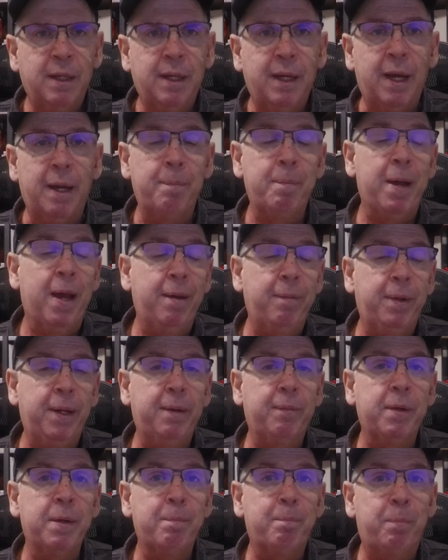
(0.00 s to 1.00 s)
and maybe
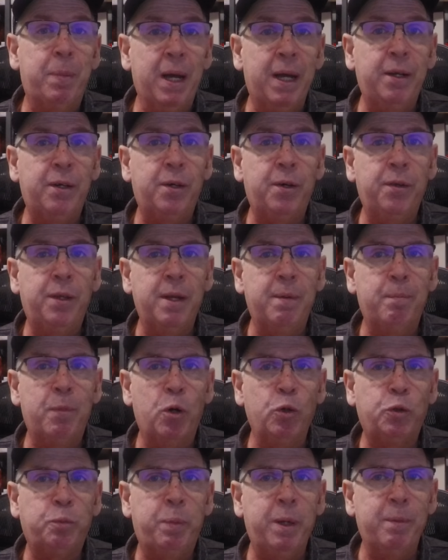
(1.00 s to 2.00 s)
even better than
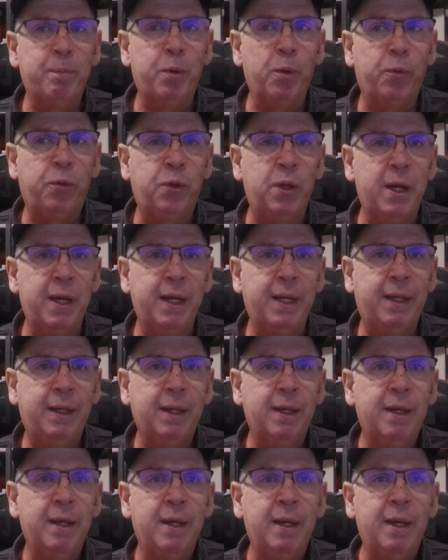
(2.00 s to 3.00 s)
most people think
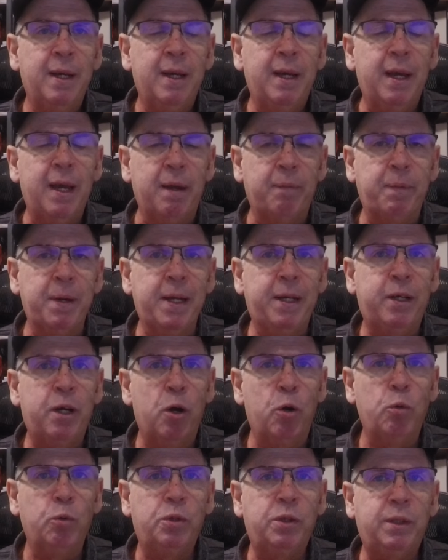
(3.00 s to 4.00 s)
if he
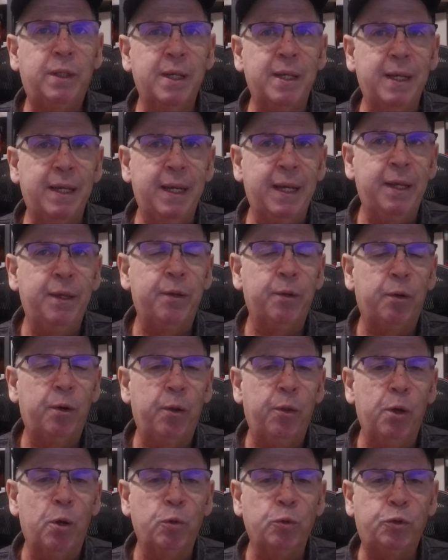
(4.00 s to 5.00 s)
coached in either
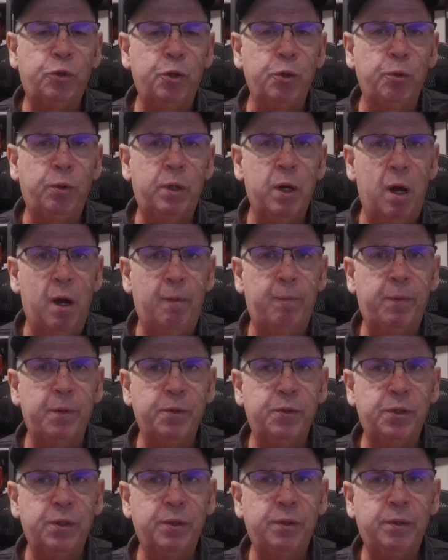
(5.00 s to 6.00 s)
of those two
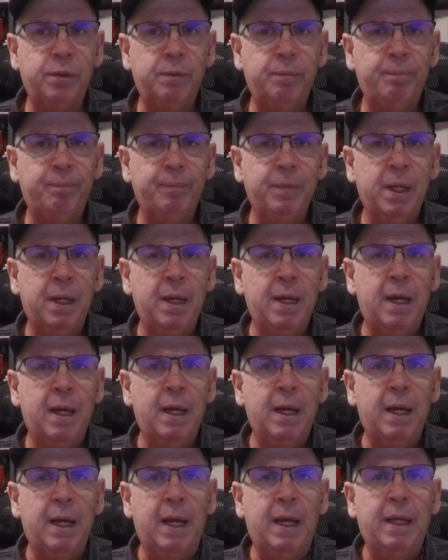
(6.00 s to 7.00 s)
conferences.
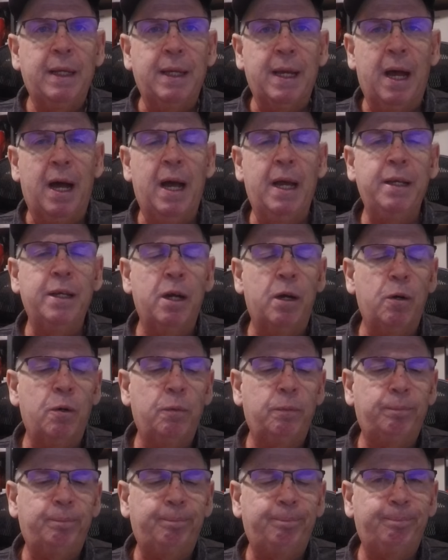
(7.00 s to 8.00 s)
Now, I
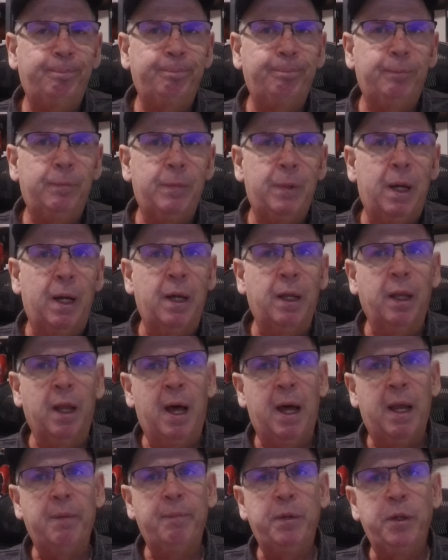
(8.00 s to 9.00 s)
know a
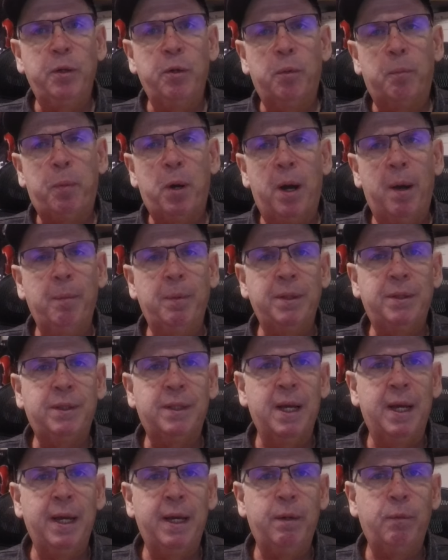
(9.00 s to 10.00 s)
lot of you are probably
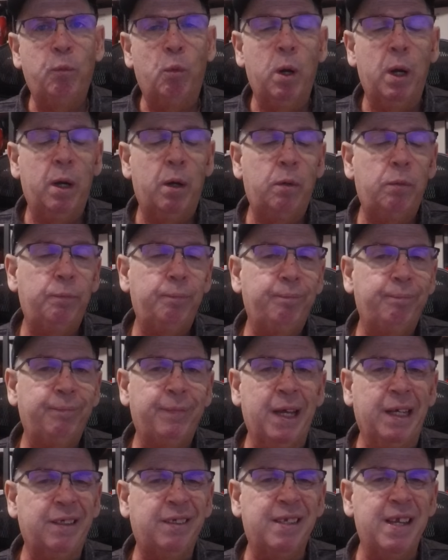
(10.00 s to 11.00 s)
saying, well,
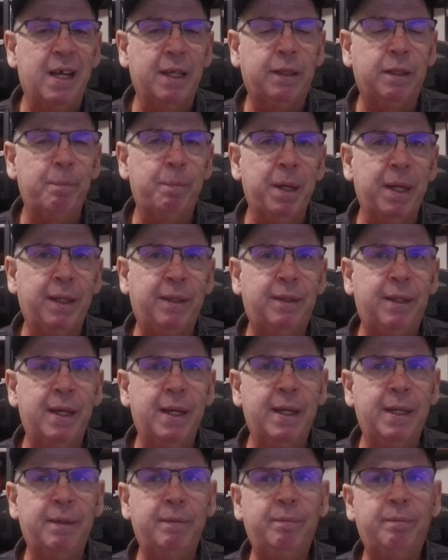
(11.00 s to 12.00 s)
that's not the Big
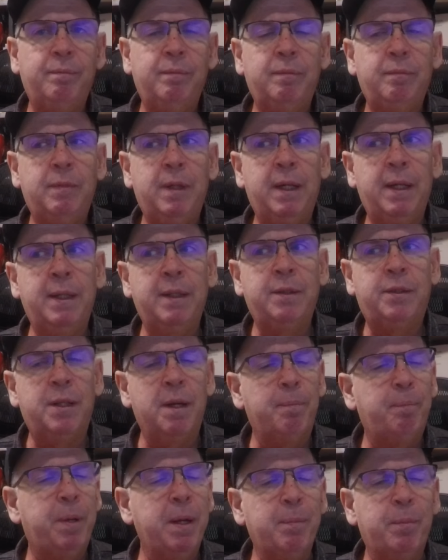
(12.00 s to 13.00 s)
Ten. And
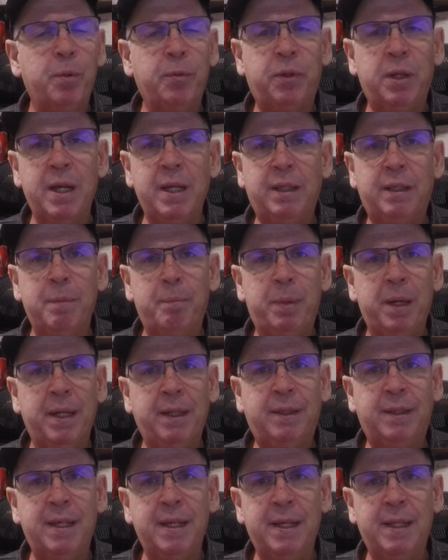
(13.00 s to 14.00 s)
some people think the
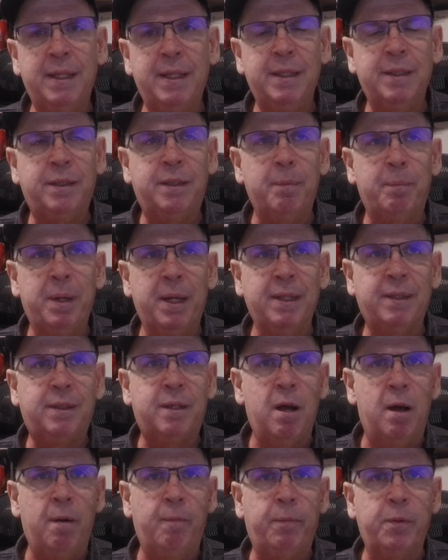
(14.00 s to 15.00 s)
Big Ten is the best
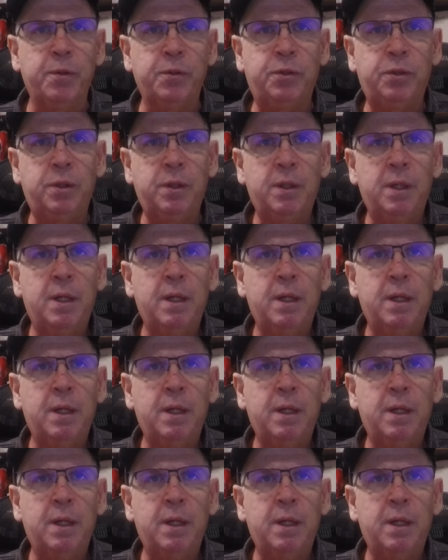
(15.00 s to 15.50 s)
conference.